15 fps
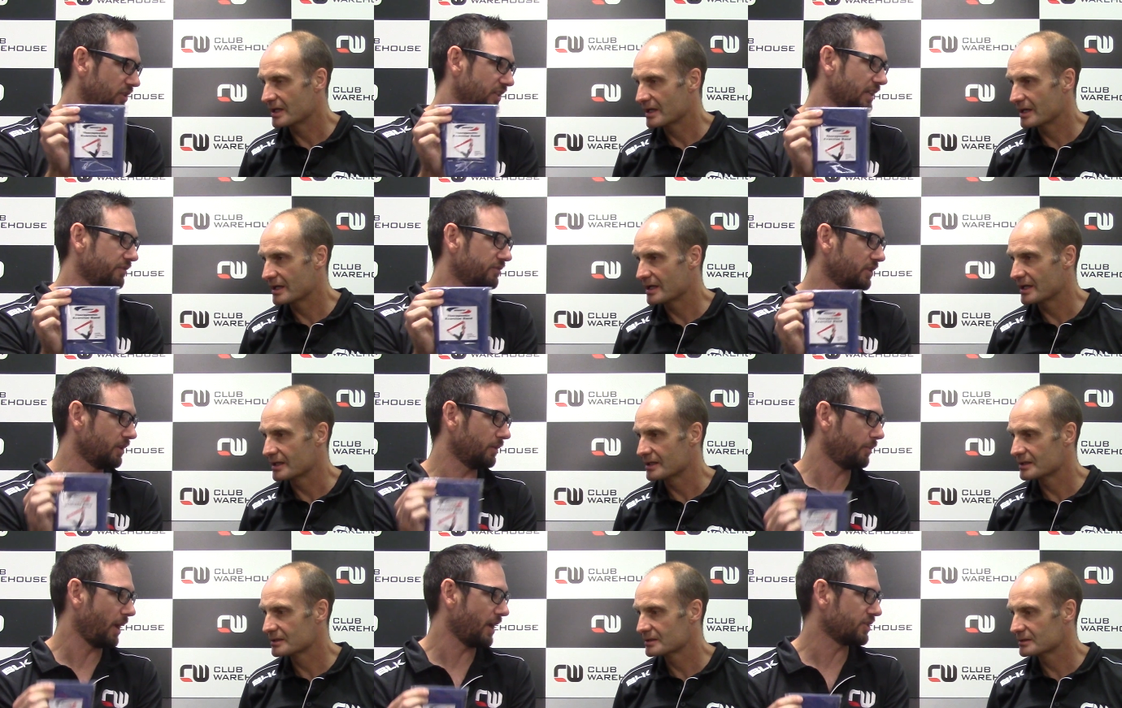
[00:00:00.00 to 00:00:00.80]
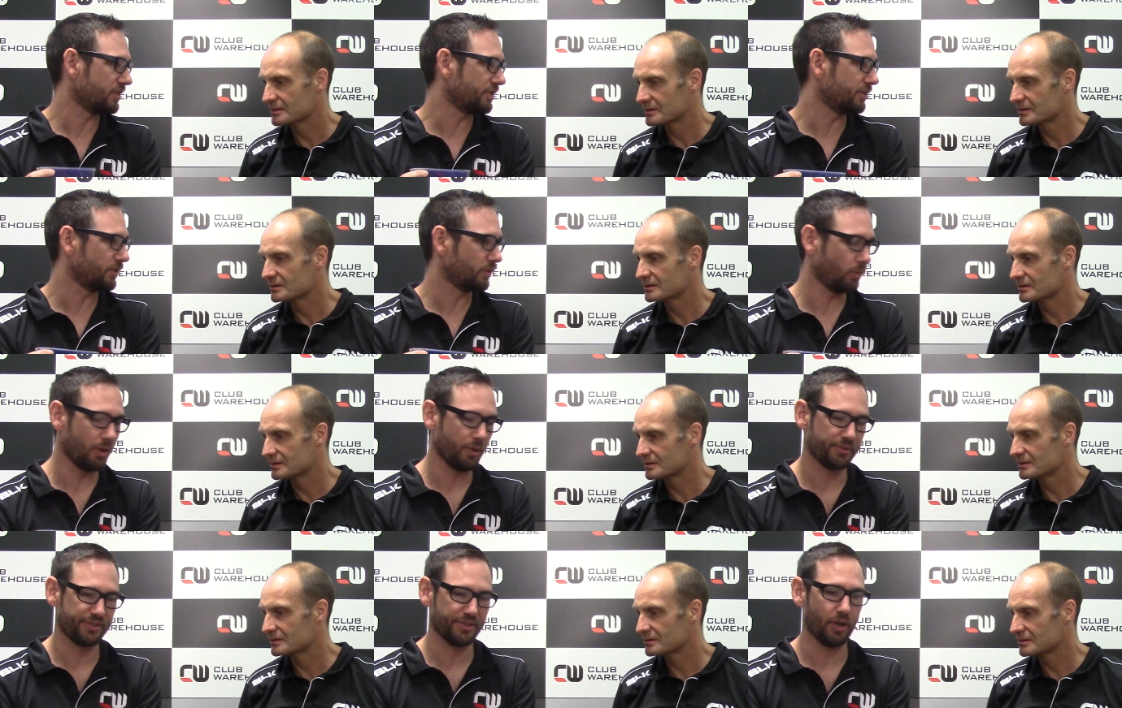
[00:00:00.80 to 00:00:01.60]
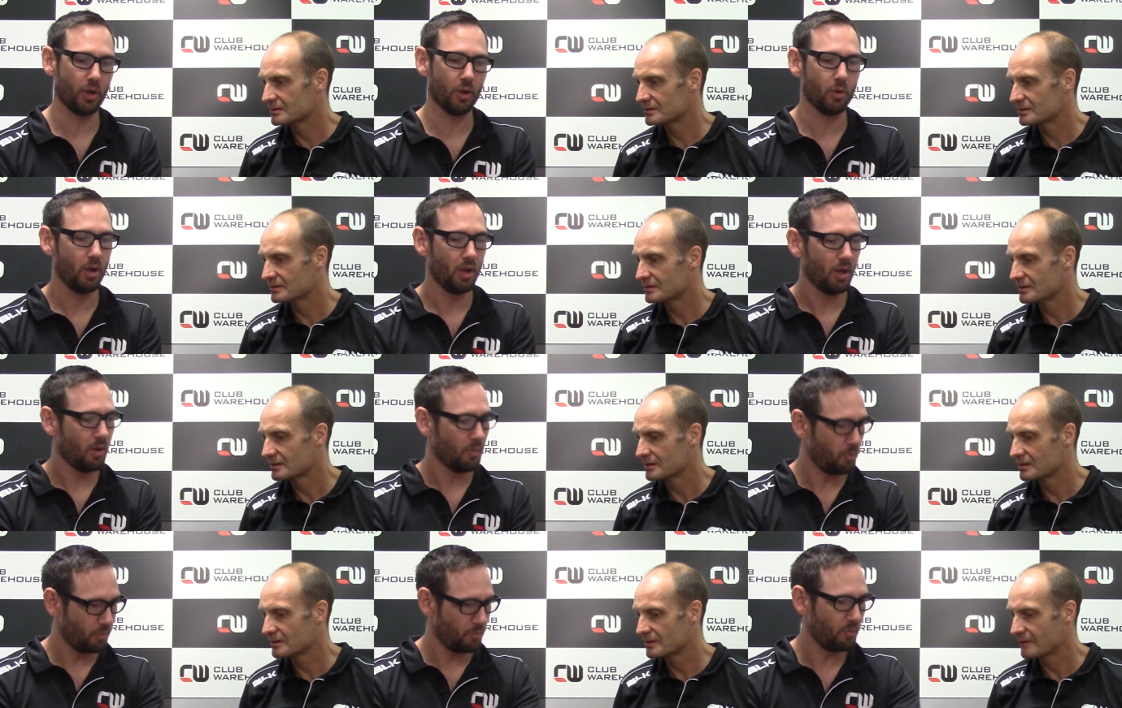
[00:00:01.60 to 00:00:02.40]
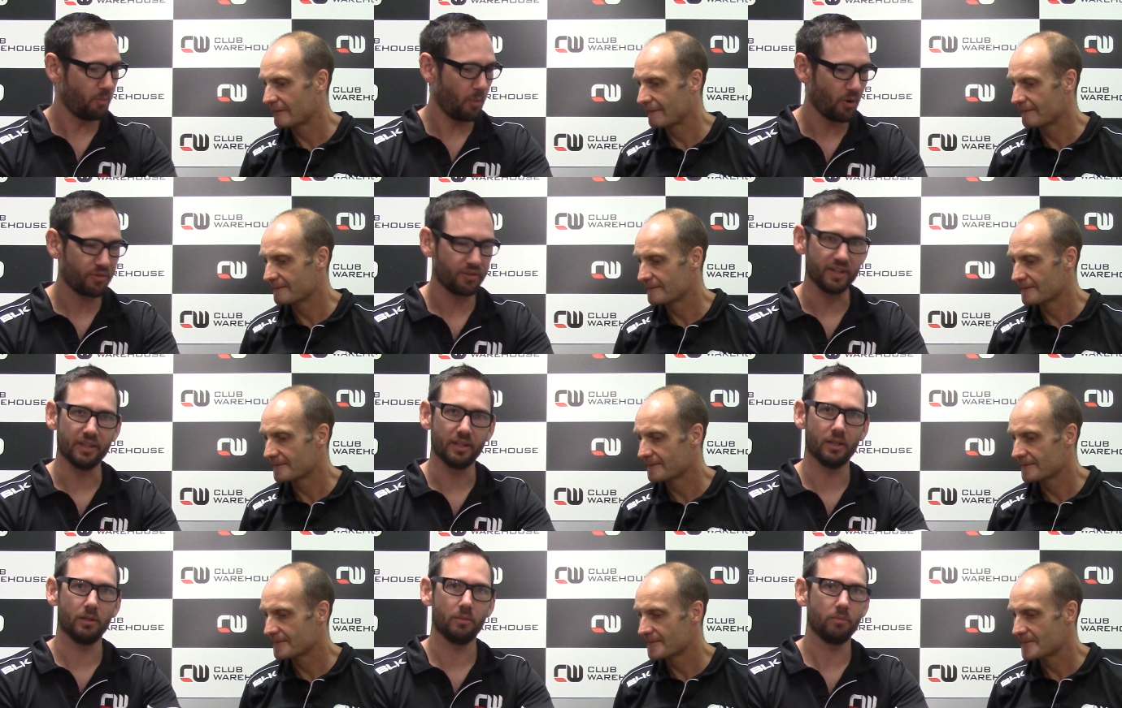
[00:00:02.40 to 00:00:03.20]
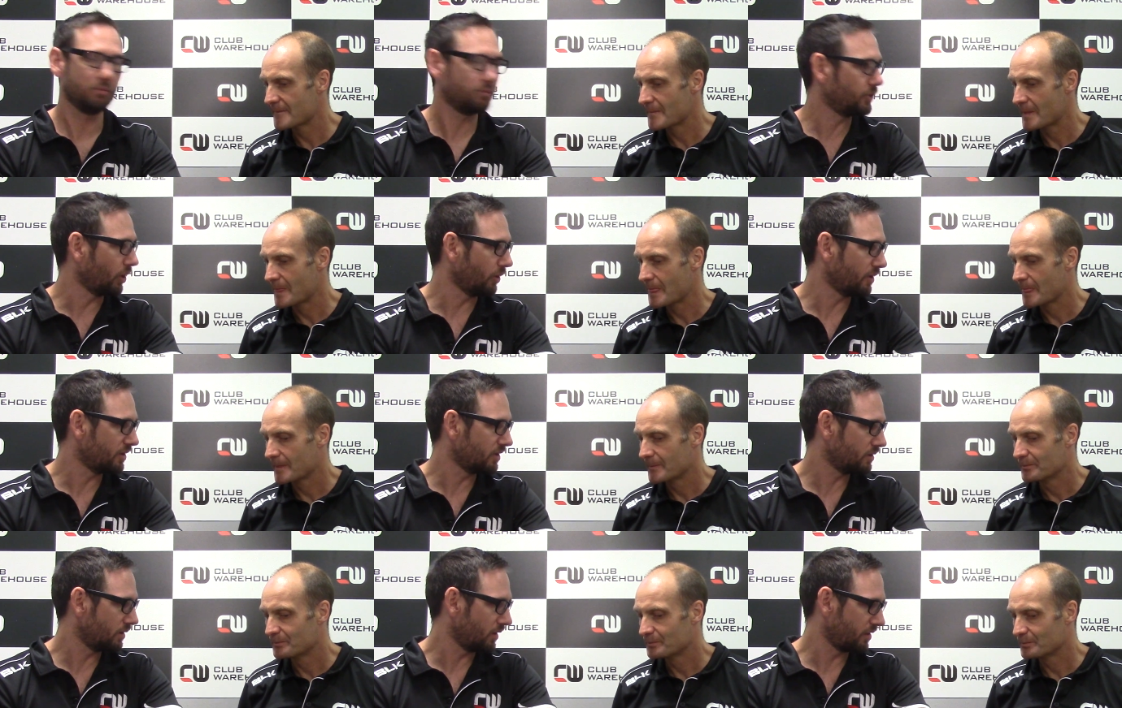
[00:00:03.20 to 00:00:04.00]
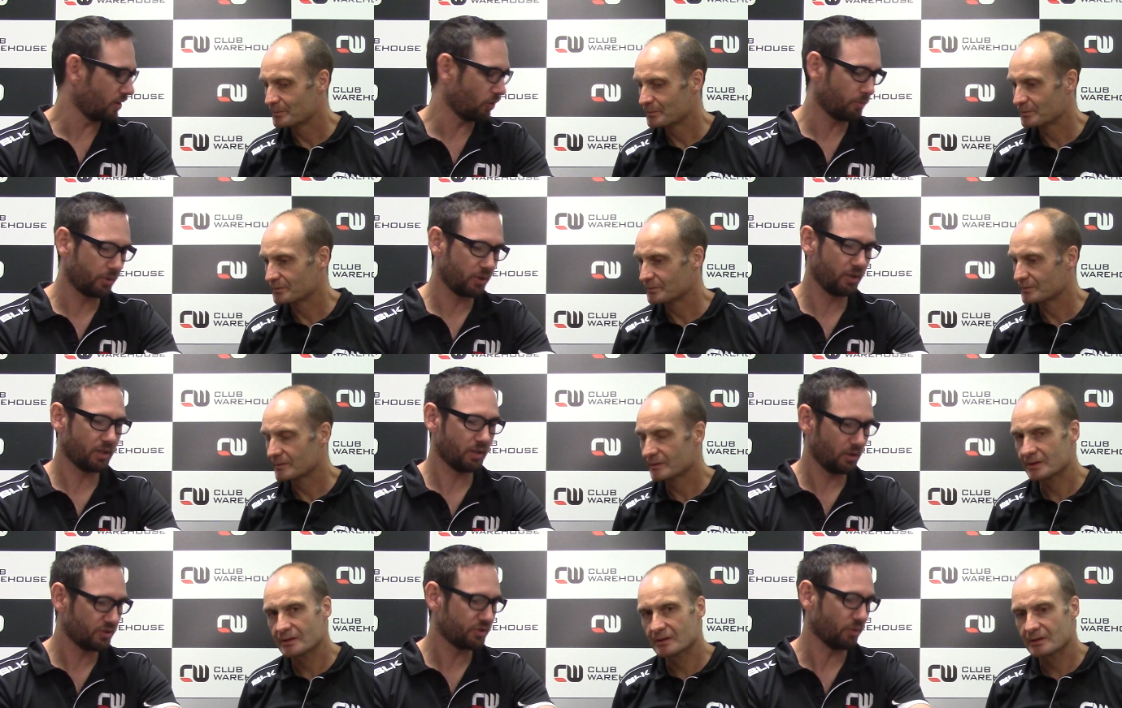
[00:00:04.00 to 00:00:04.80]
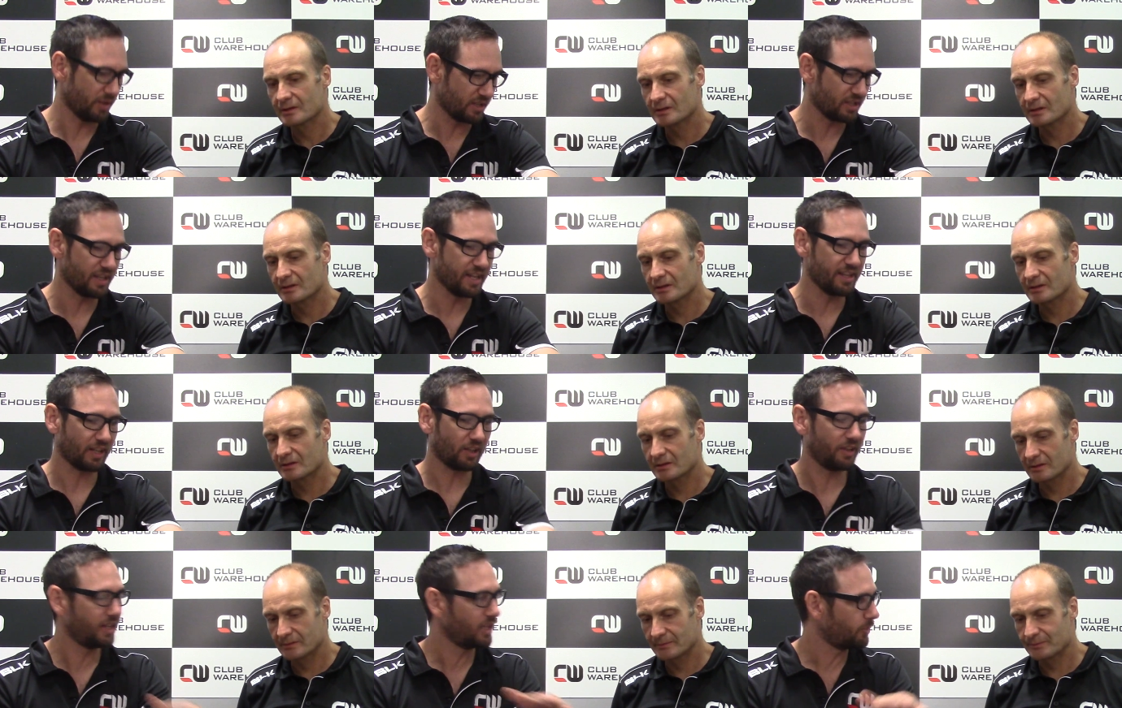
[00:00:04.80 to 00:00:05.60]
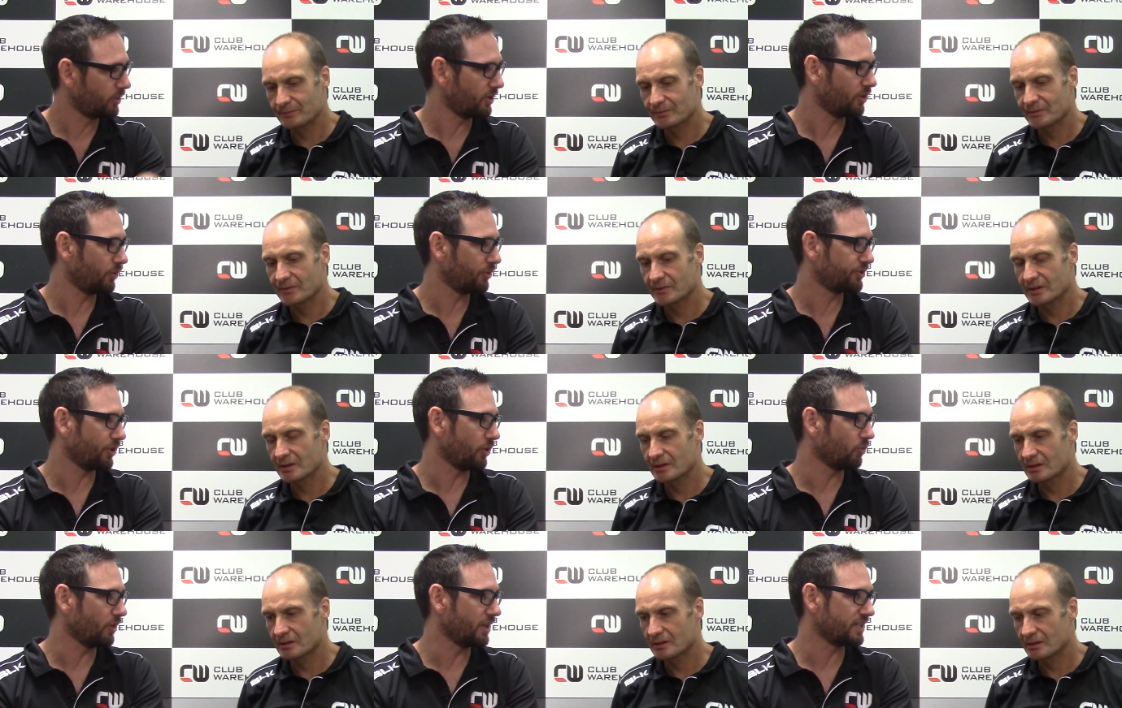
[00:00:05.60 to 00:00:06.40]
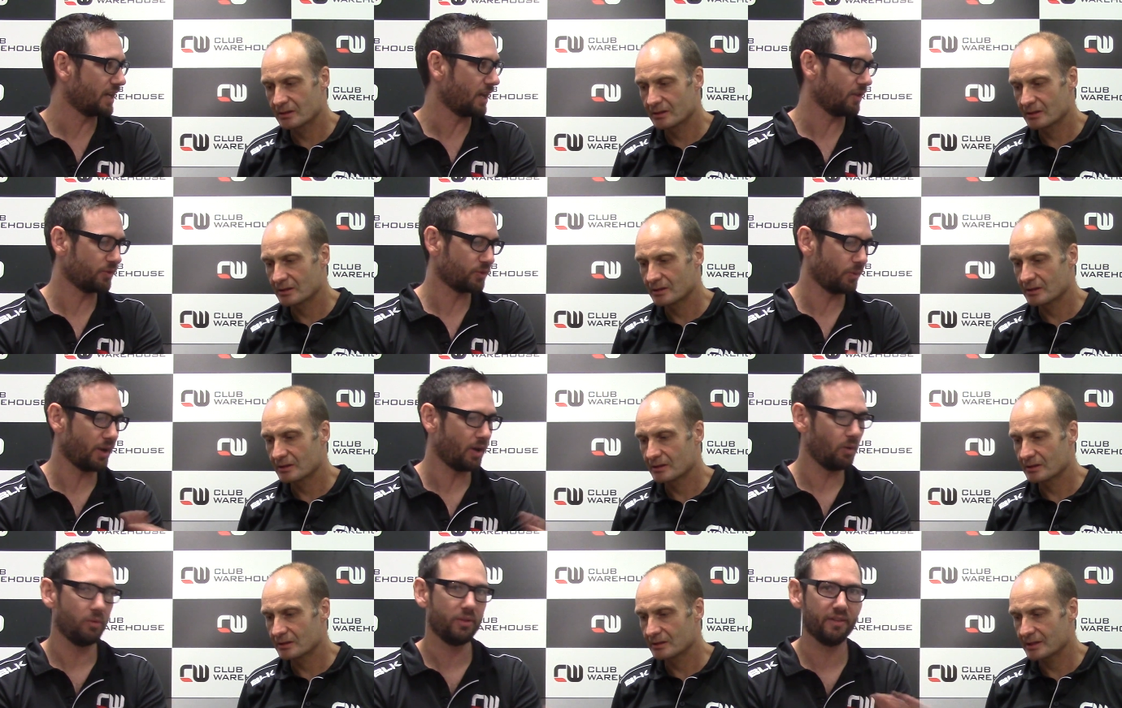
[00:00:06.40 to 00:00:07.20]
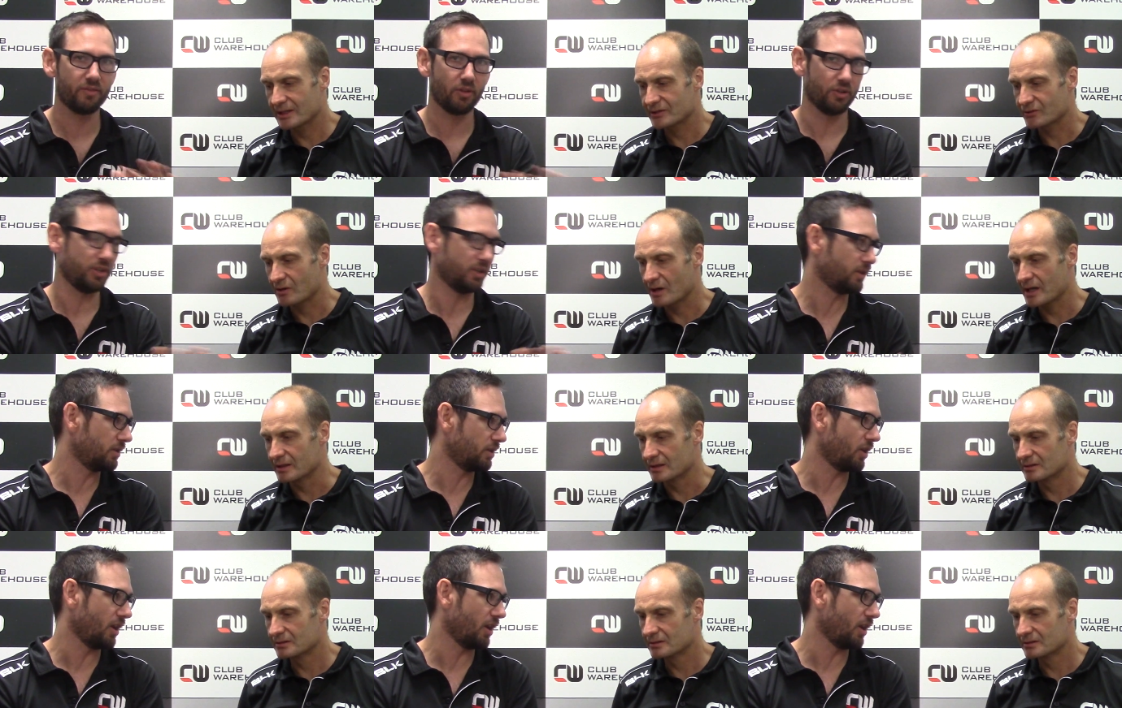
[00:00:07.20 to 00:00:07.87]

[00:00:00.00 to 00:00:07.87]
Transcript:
Speaker 1: to give to the patients as well. So both in the you know in therapeutic use or in, in the clinic, but then also retail as well. They've That's got right. you